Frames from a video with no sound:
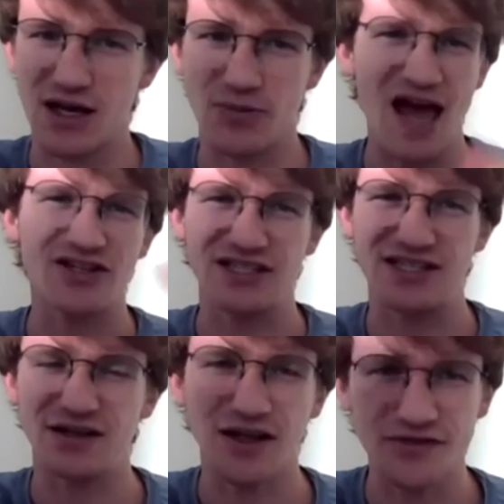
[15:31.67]
And we actually
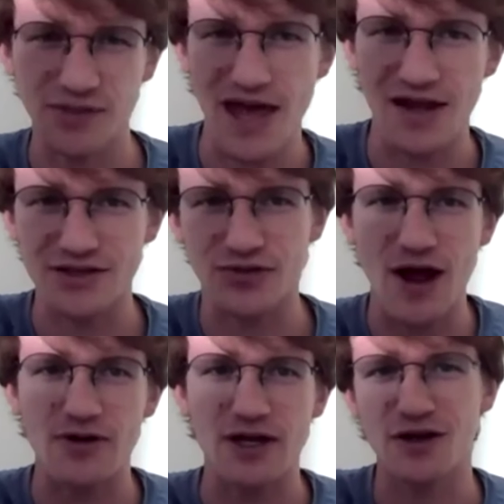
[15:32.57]
still have some headaches
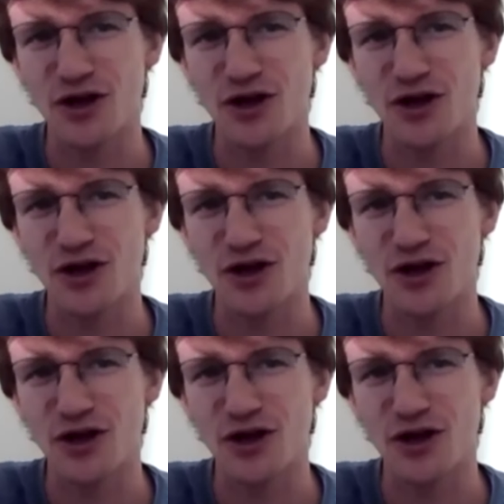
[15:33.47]
around it,